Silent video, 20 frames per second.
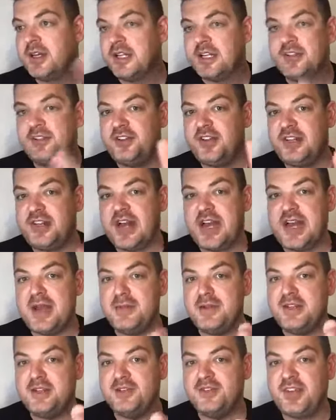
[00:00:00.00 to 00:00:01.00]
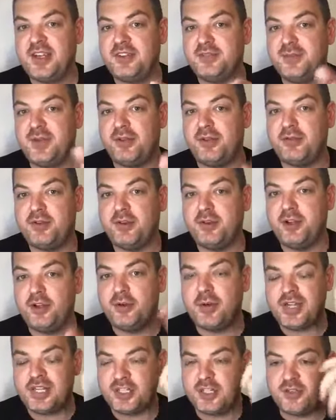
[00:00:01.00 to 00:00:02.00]
just your name and just text me through your
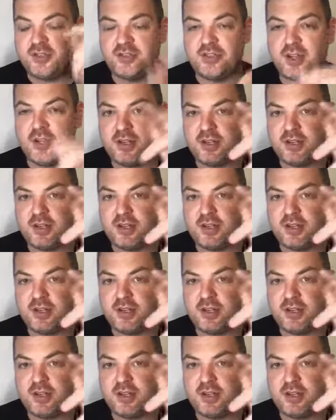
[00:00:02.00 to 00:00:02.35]
questions so